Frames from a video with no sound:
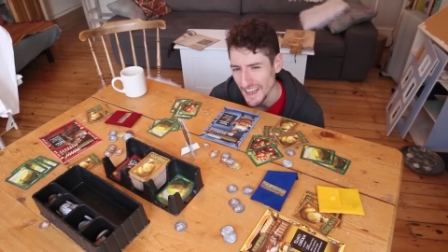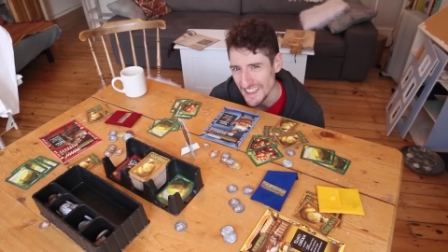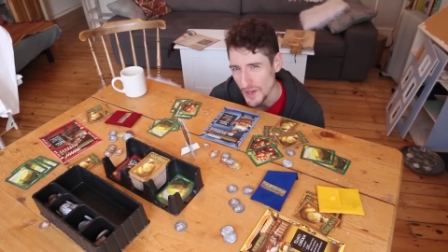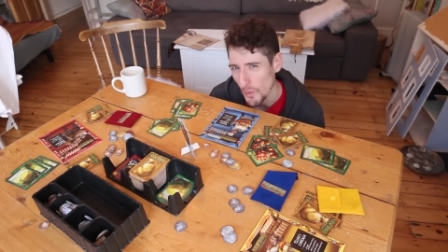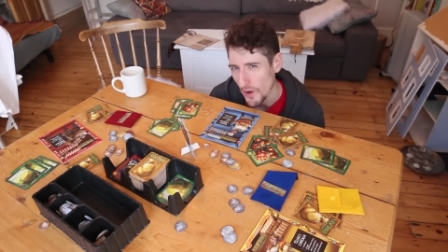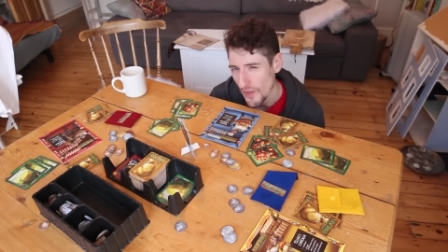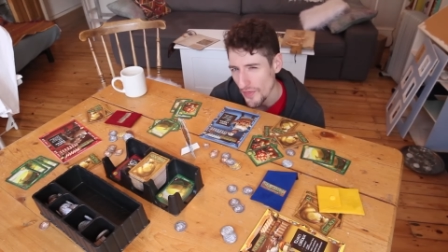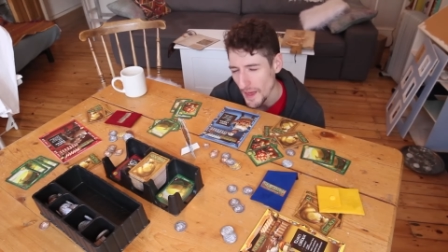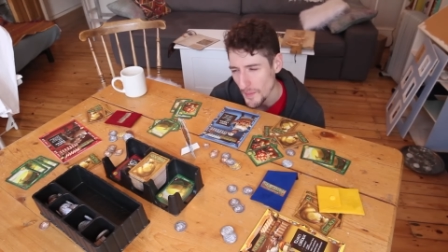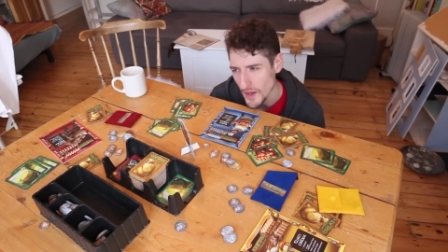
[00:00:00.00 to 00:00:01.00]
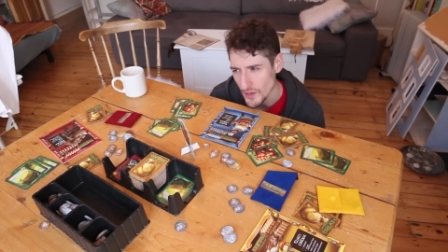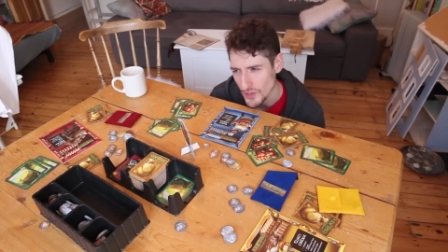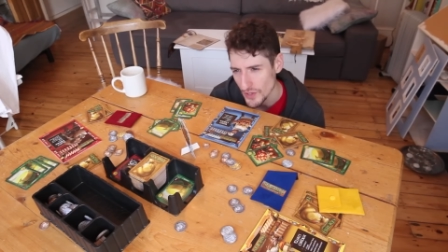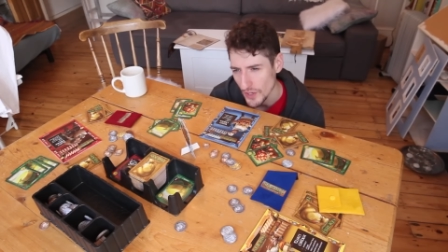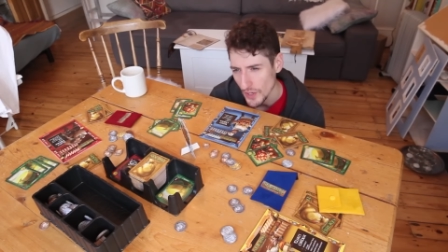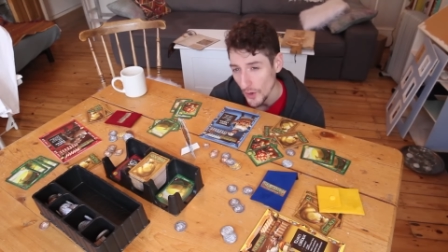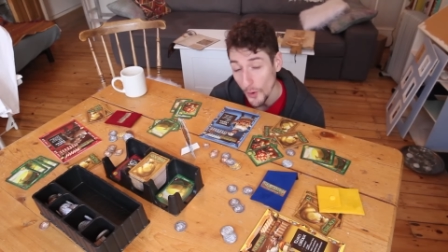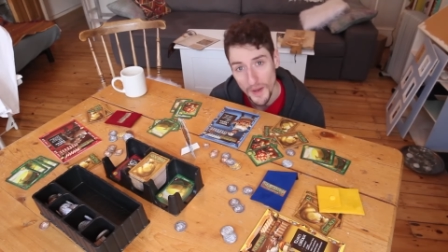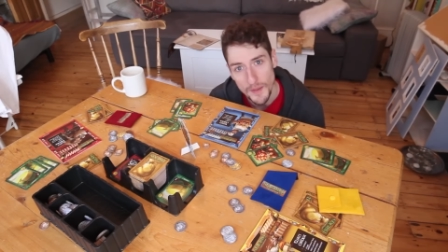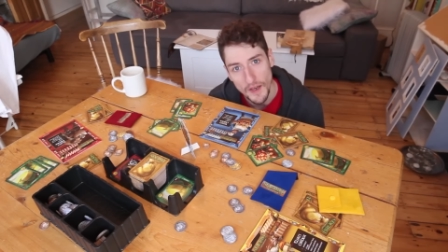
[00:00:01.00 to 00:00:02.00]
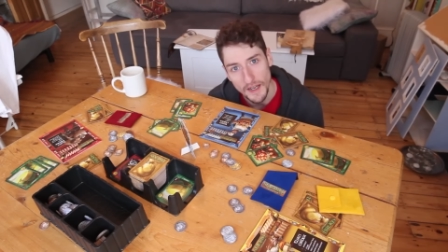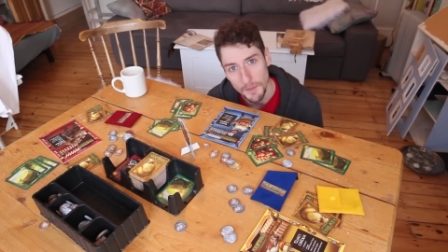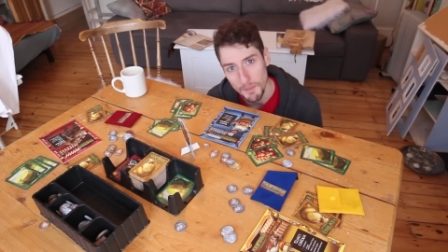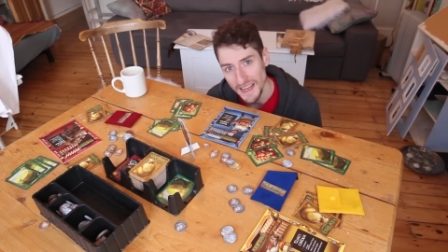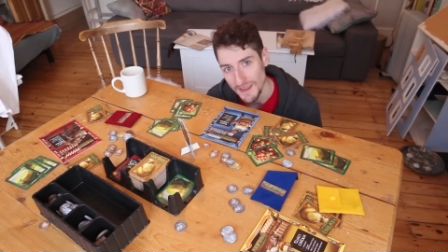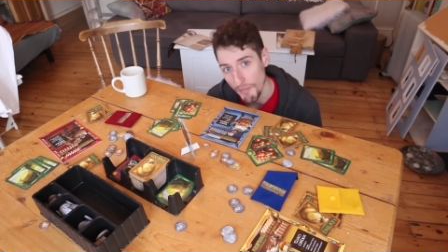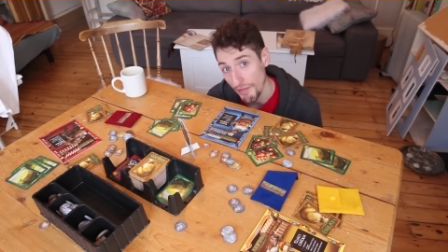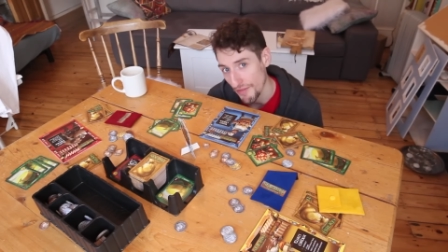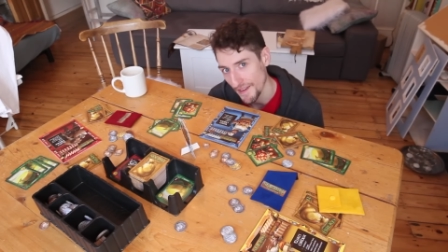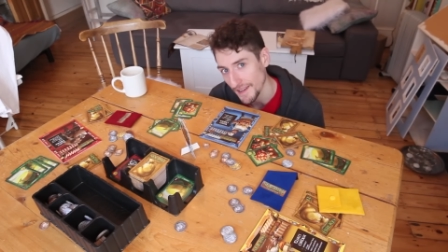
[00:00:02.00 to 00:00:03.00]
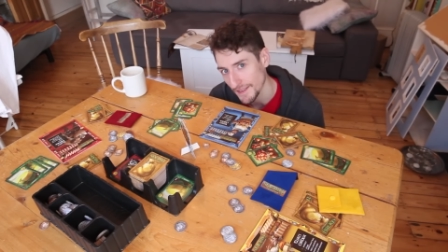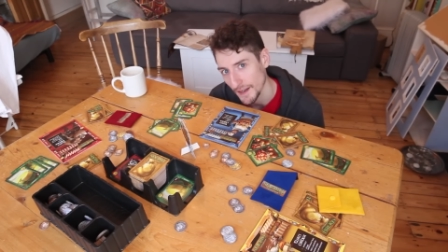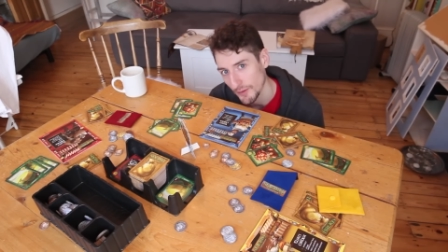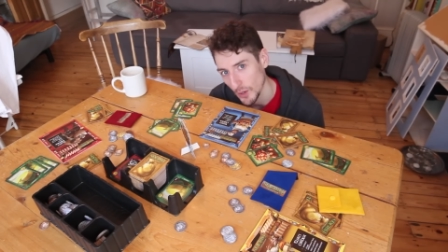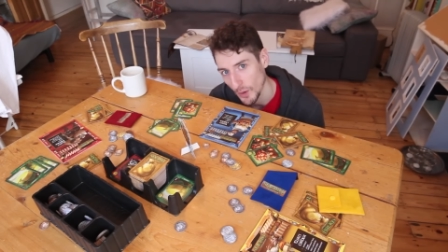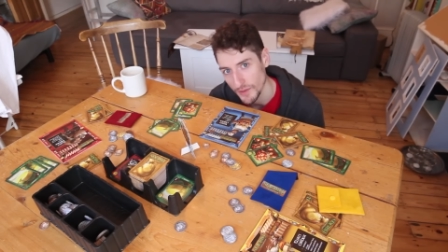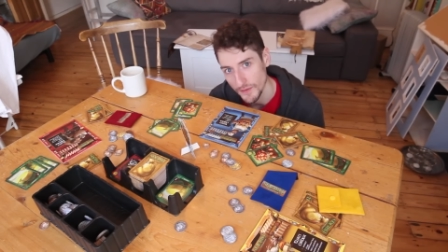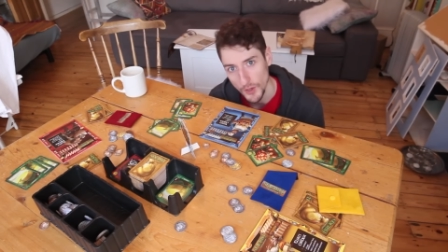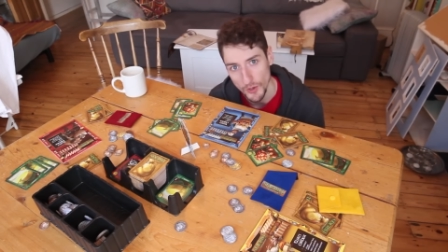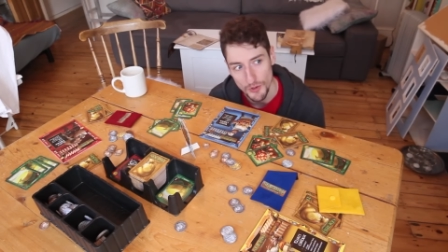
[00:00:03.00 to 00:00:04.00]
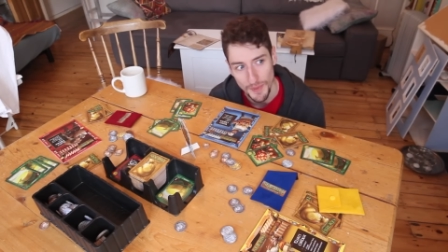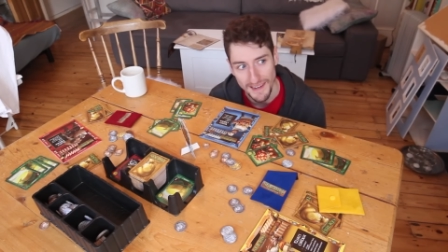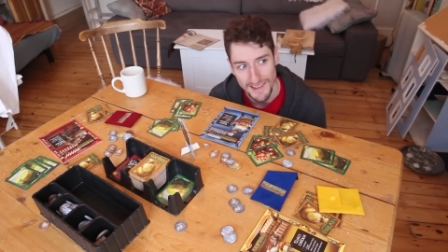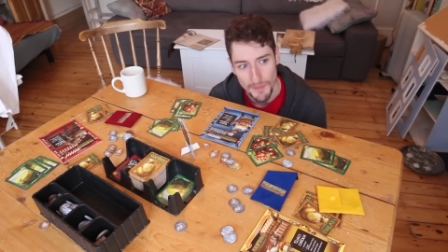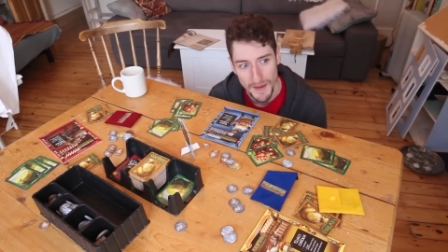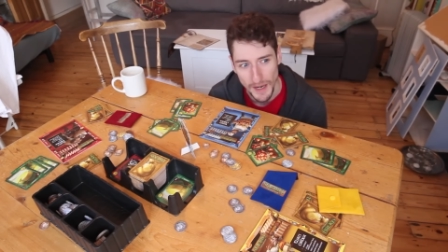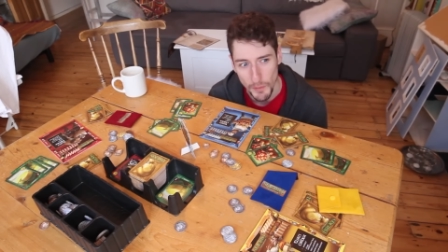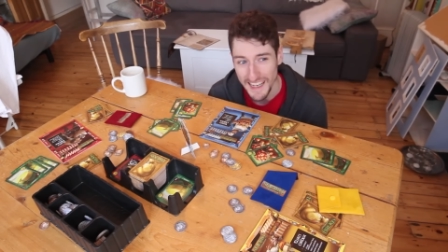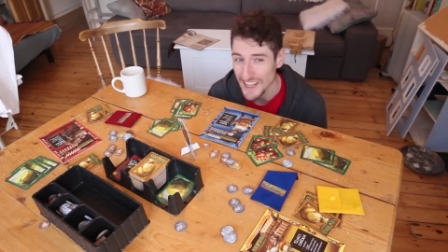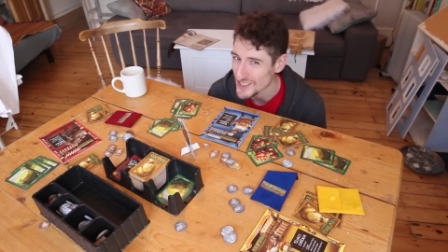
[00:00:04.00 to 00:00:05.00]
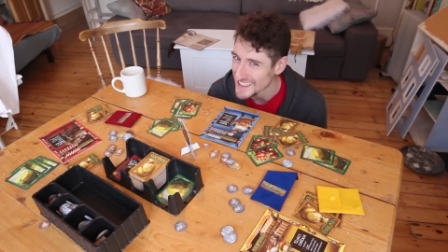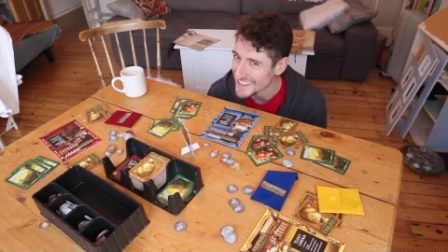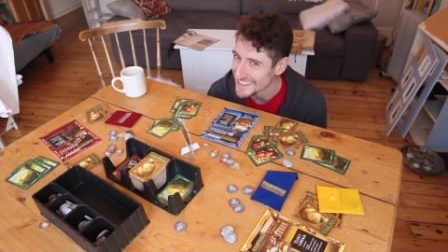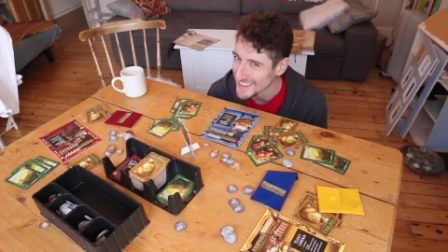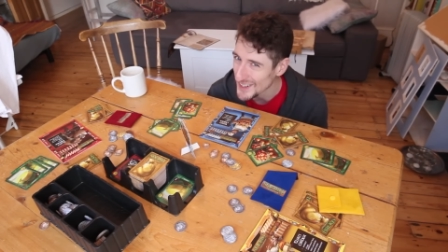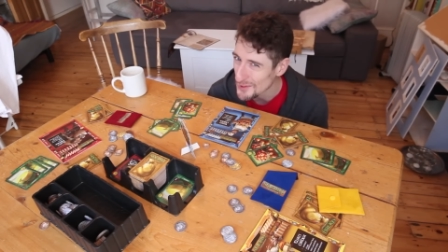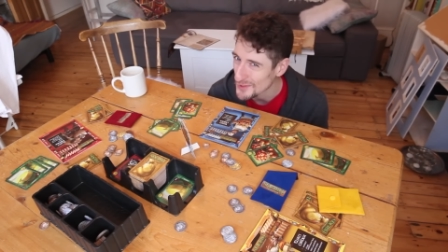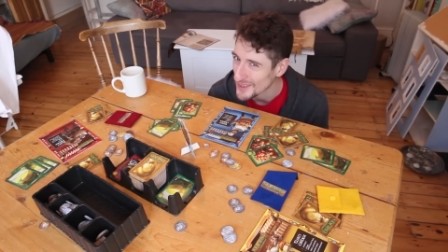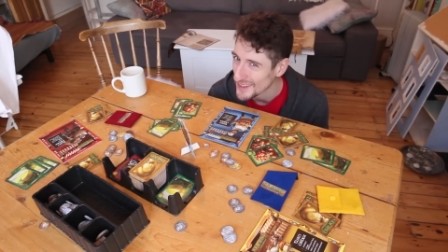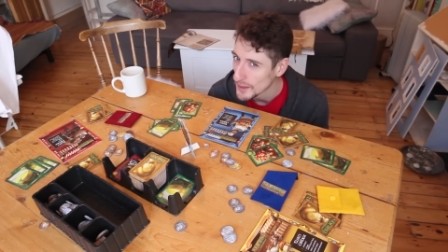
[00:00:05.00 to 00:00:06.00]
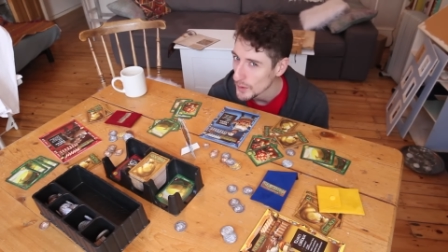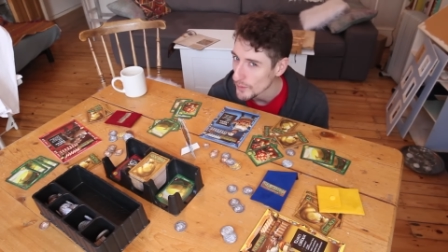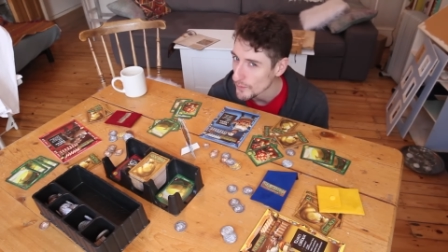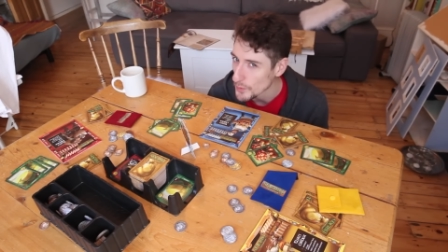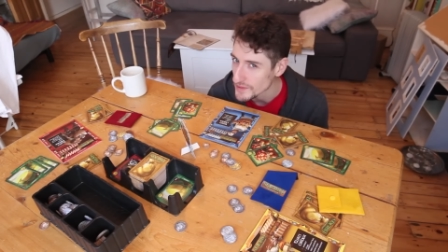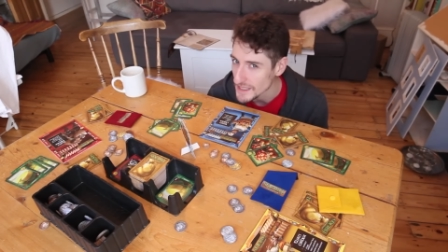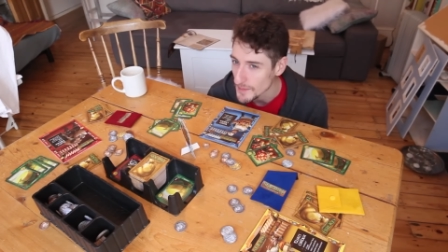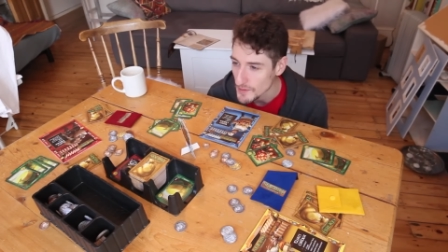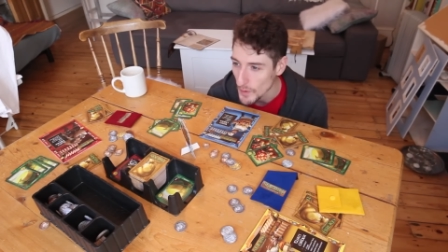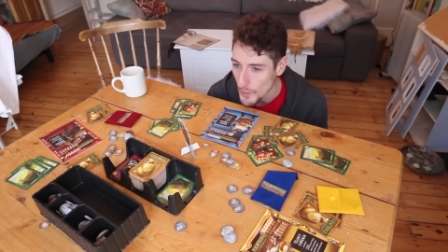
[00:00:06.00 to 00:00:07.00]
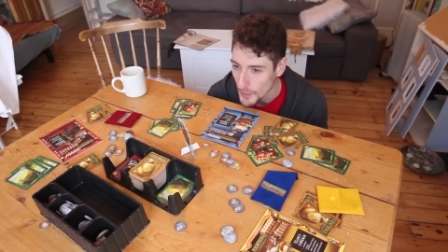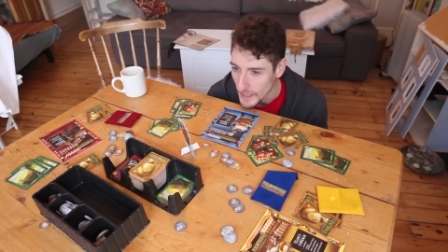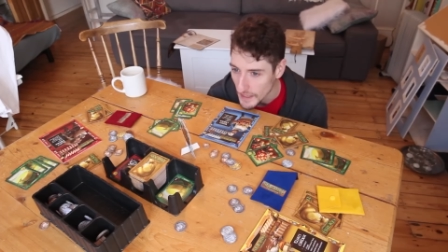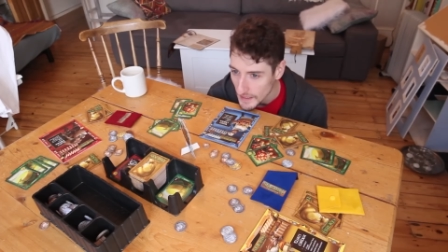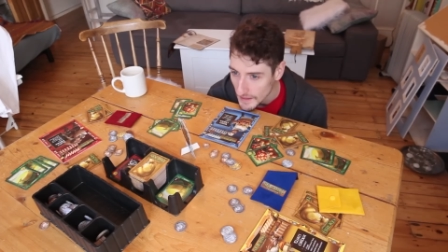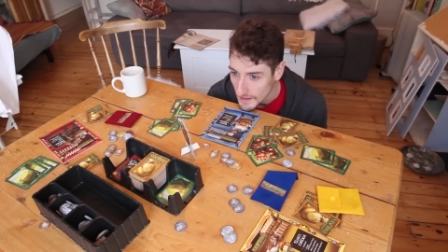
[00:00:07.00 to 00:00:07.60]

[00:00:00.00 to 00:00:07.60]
Is it worth that much? Or maybe I could make them think that I've got lots of contraband in the bag when actually I don't, forcing them to open it